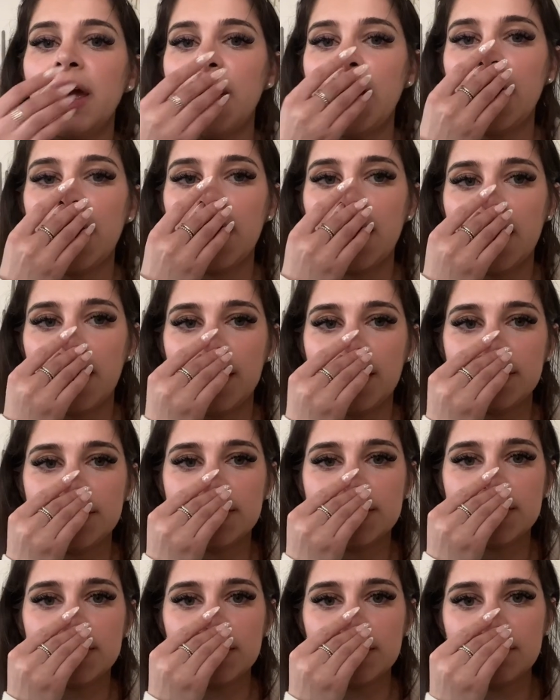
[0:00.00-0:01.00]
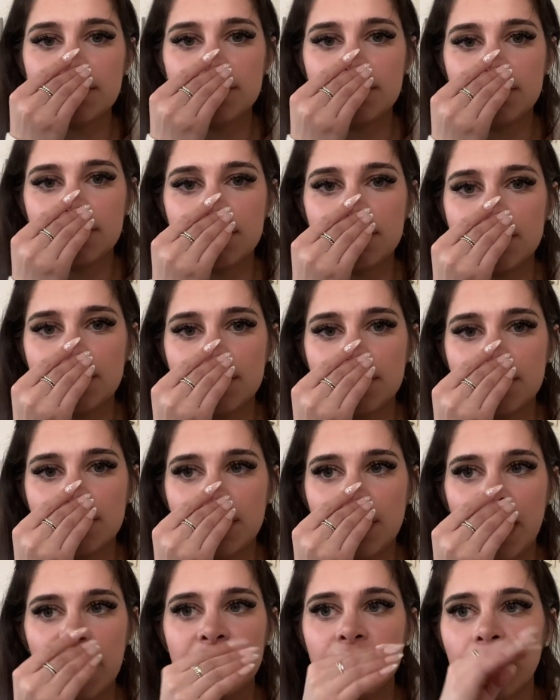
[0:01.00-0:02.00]
And
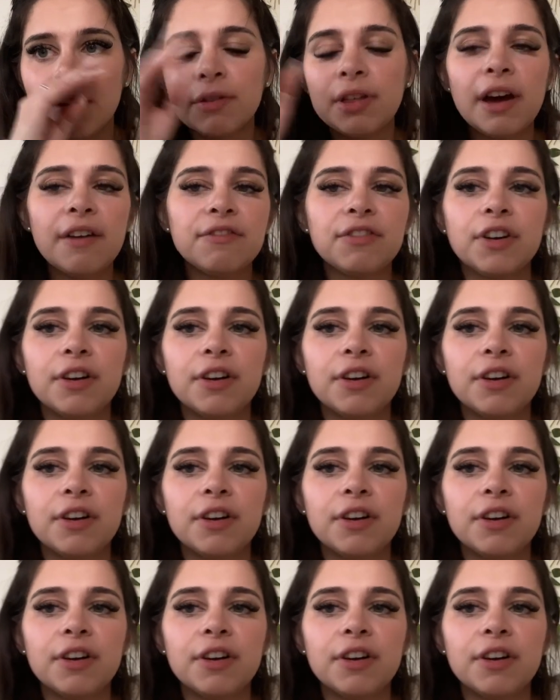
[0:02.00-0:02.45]
I know that